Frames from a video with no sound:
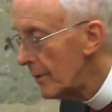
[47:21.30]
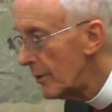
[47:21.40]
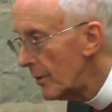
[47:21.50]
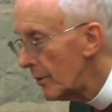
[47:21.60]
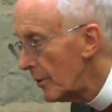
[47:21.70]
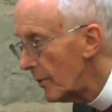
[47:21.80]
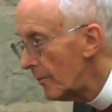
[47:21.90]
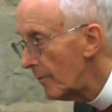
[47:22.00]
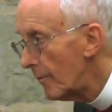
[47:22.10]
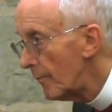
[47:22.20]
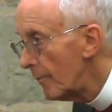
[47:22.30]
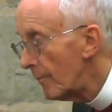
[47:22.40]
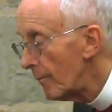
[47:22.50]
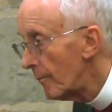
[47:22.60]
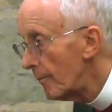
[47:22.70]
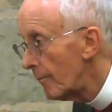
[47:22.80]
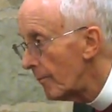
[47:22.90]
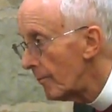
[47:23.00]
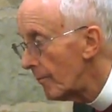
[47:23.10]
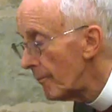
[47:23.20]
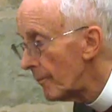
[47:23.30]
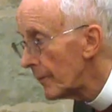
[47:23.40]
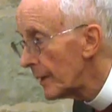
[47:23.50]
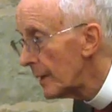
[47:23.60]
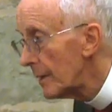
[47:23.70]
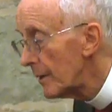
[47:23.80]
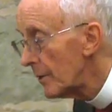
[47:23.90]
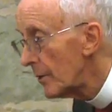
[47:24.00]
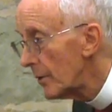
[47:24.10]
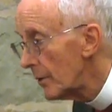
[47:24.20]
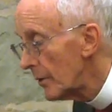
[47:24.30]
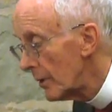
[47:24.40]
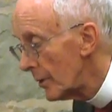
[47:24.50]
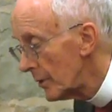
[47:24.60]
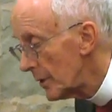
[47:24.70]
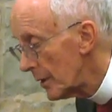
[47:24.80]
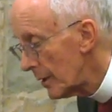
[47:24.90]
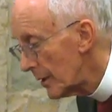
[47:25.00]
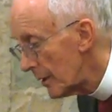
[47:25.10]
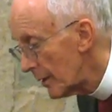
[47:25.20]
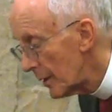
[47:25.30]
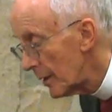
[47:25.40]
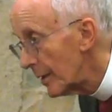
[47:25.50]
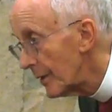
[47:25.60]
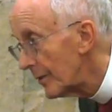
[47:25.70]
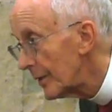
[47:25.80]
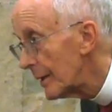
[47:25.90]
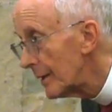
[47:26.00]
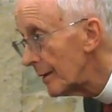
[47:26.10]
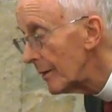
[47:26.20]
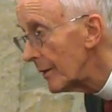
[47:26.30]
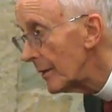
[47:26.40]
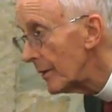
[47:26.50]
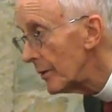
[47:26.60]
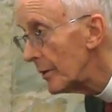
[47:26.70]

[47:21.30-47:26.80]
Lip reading: And of course, in time with the breath, you mention this on page 50 of the old edition.